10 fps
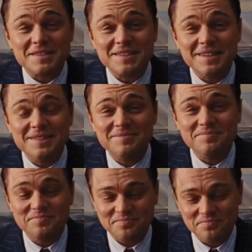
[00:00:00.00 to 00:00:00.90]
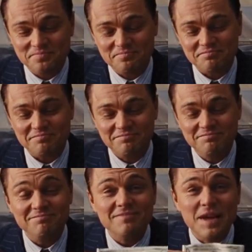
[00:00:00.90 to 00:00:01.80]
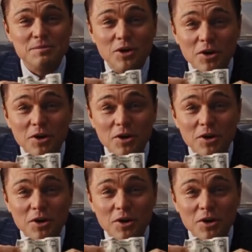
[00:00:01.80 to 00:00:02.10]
price also deterred potential